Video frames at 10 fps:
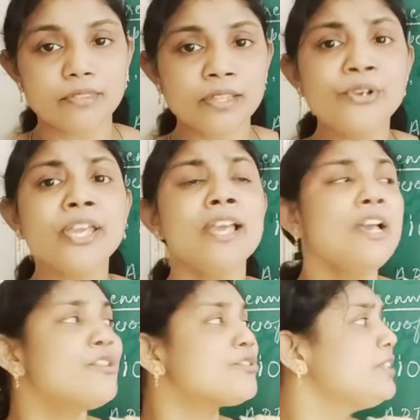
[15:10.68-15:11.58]
Okay,
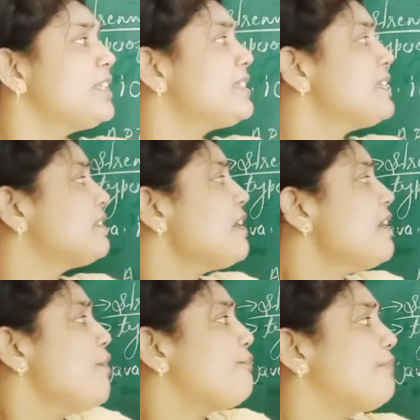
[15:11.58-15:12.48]
so this is the
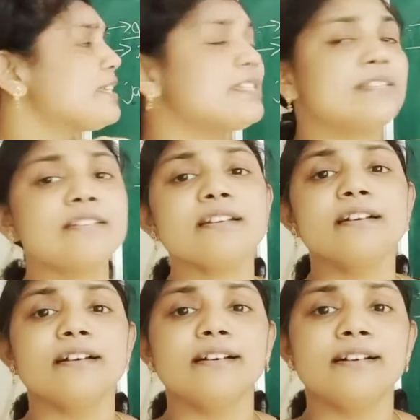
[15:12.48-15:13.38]
first
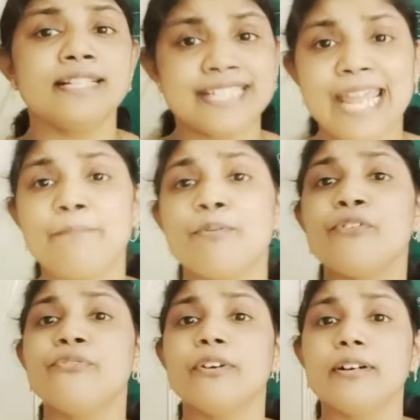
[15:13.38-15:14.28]
type
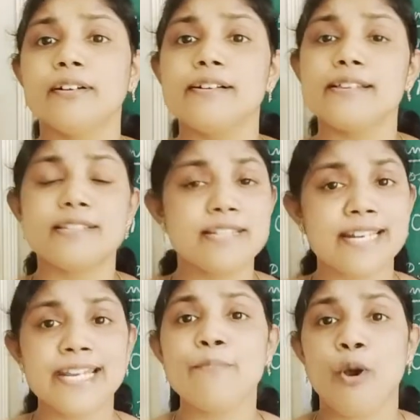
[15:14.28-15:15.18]
of
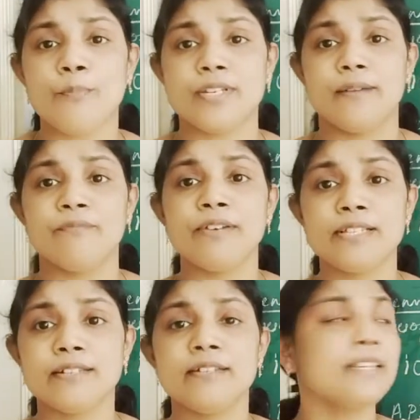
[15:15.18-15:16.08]
stream option,
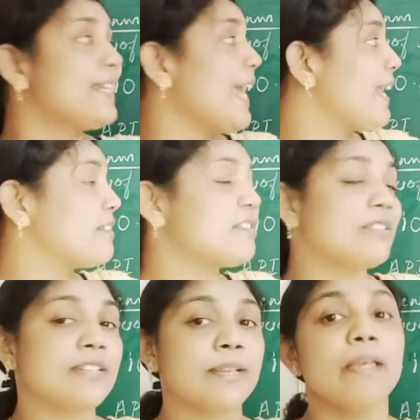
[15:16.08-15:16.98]
first character
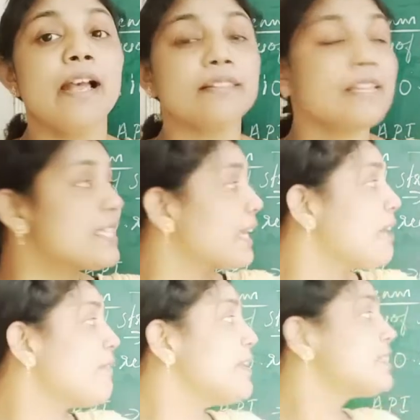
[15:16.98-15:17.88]
stream. The
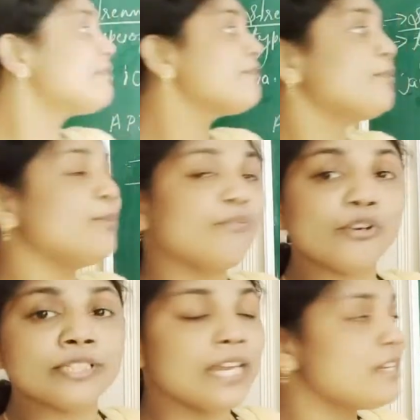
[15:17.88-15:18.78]
second one is
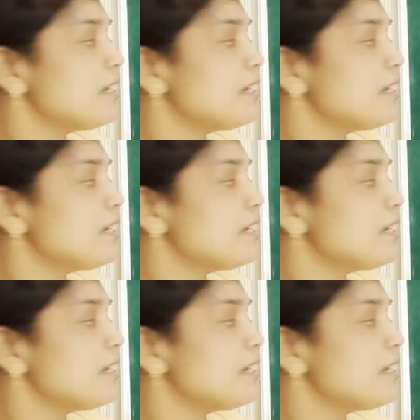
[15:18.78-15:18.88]
before that,